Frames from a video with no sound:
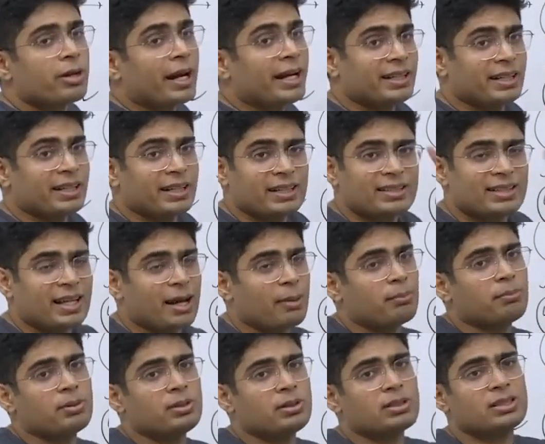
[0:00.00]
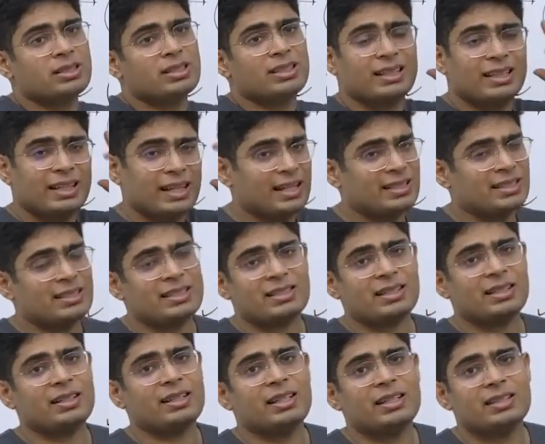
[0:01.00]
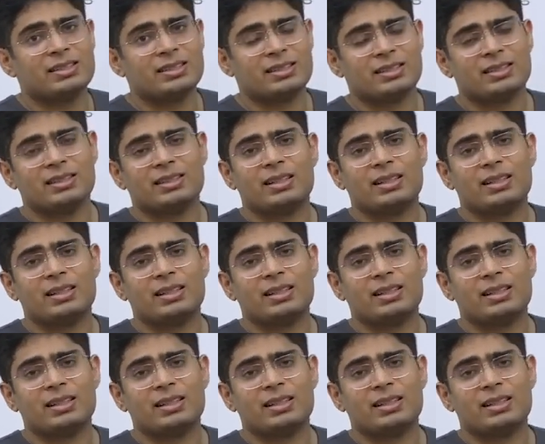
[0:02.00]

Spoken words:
writing examples, case studies,